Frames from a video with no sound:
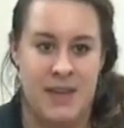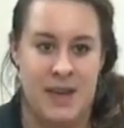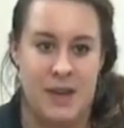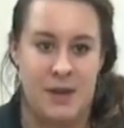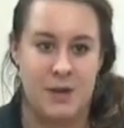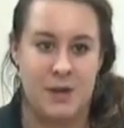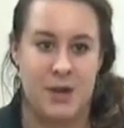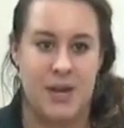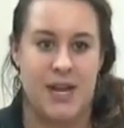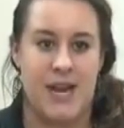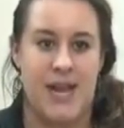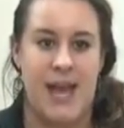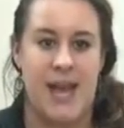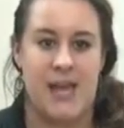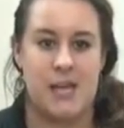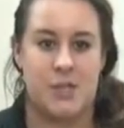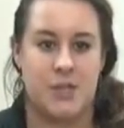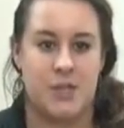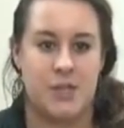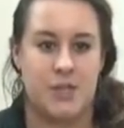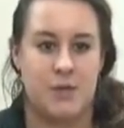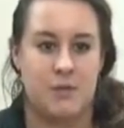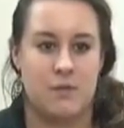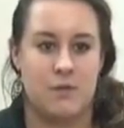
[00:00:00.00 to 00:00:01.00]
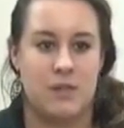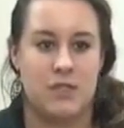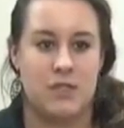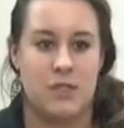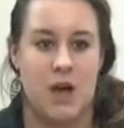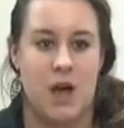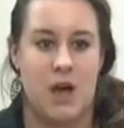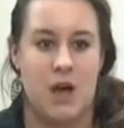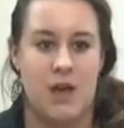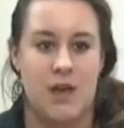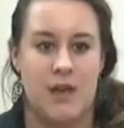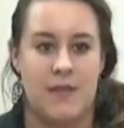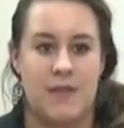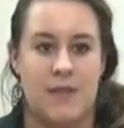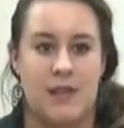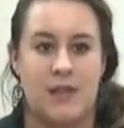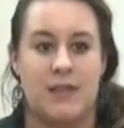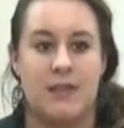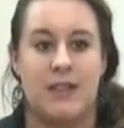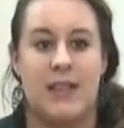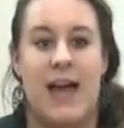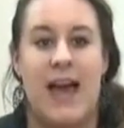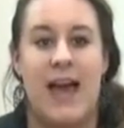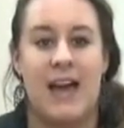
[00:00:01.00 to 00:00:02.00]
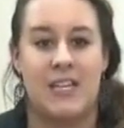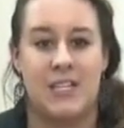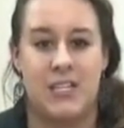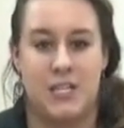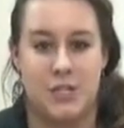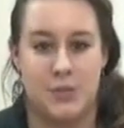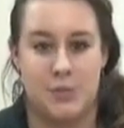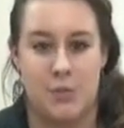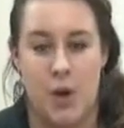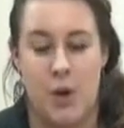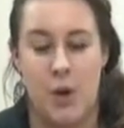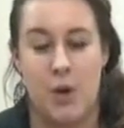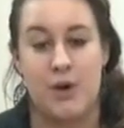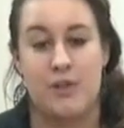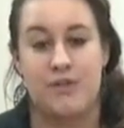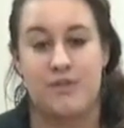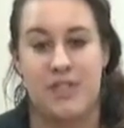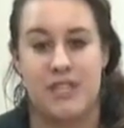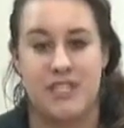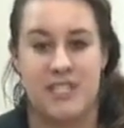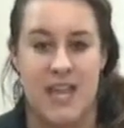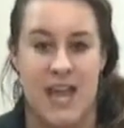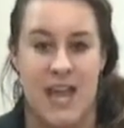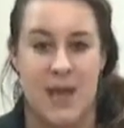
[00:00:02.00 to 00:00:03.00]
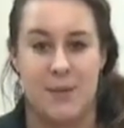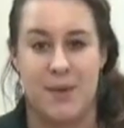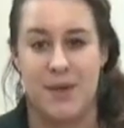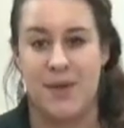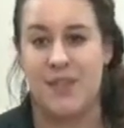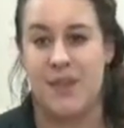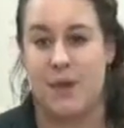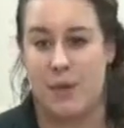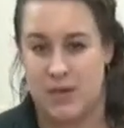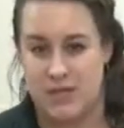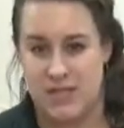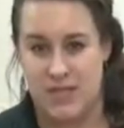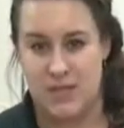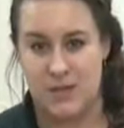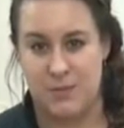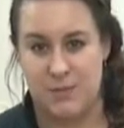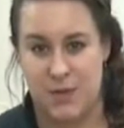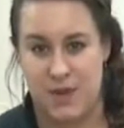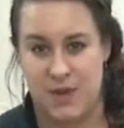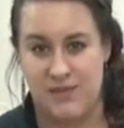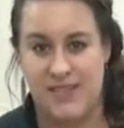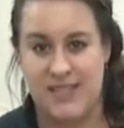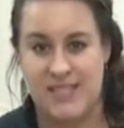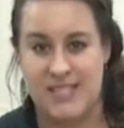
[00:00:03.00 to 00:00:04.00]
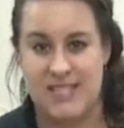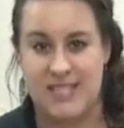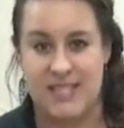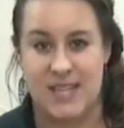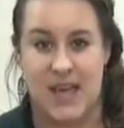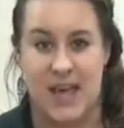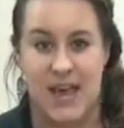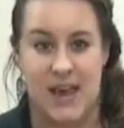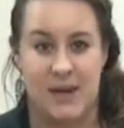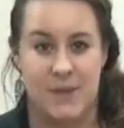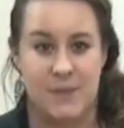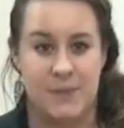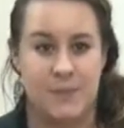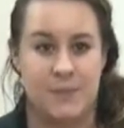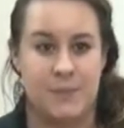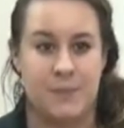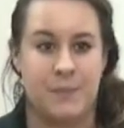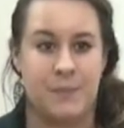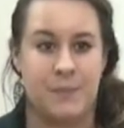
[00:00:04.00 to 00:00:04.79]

And you're going to enter the result in the last row of the table that was on the previous slide.